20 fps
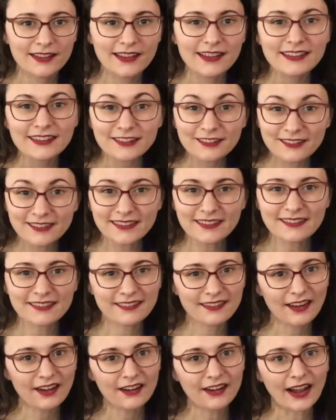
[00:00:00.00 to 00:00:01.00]
You see,
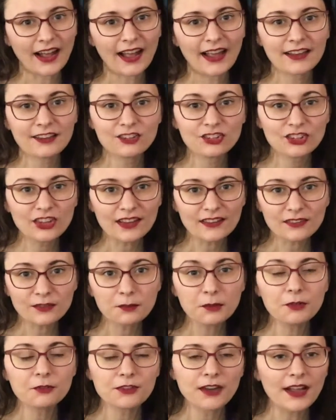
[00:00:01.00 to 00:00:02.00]
Sarah had just
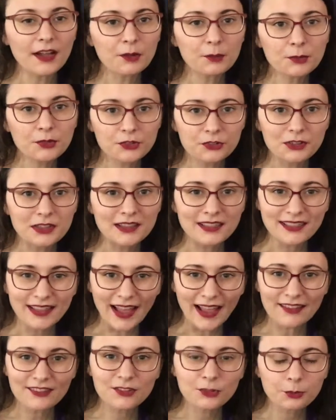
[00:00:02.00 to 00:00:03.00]
moved to Elm Street
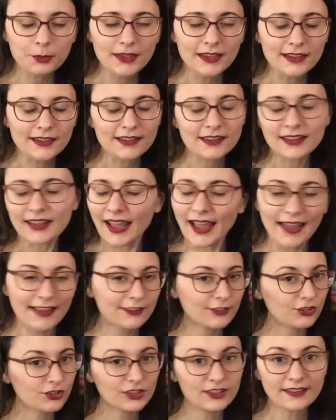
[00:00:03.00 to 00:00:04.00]
last week, and
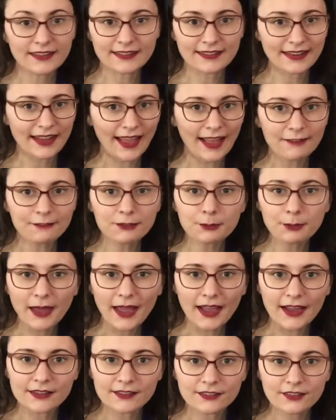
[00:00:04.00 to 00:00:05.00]
she didn't have a
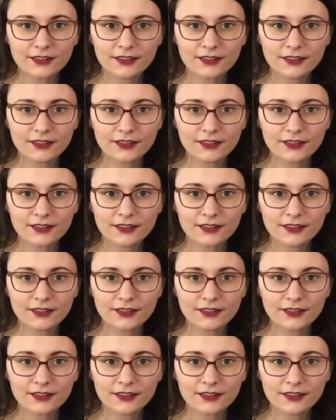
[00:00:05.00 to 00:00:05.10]
pet.